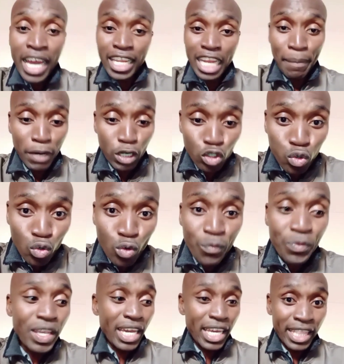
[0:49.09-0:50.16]
Number two,
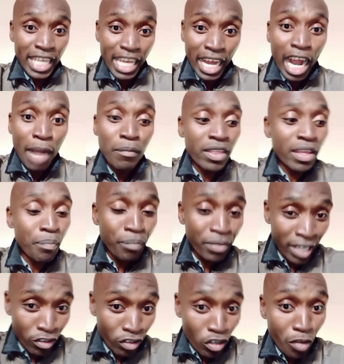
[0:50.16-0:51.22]
the
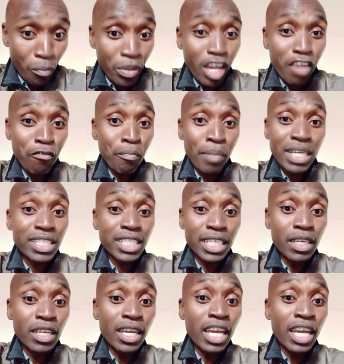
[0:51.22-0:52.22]
ZANU-PF passed